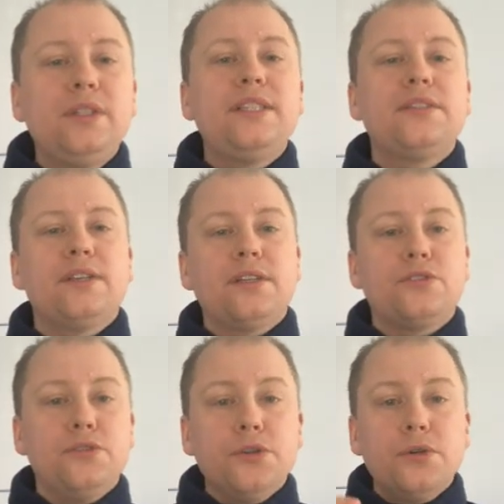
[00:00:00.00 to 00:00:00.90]
these things
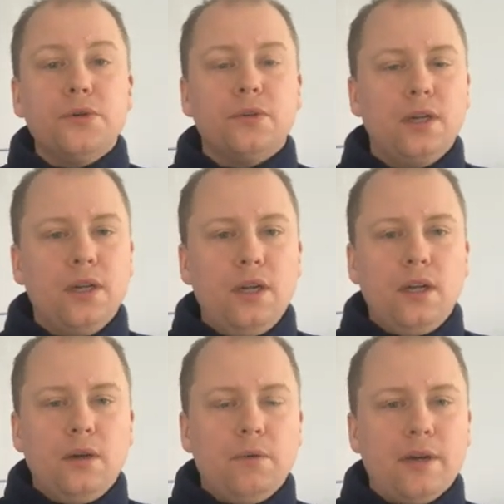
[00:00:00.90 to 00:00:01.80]
do
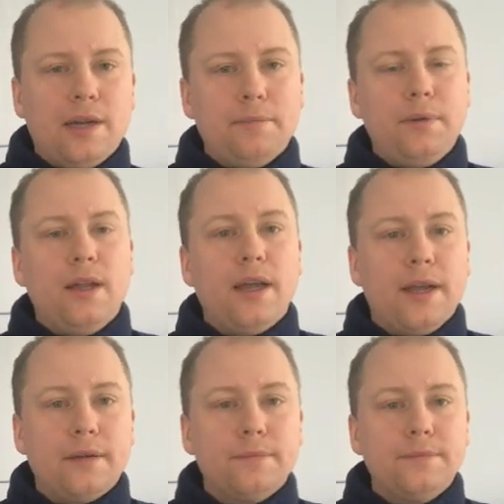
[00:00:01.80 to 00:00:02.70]
when I'm playing?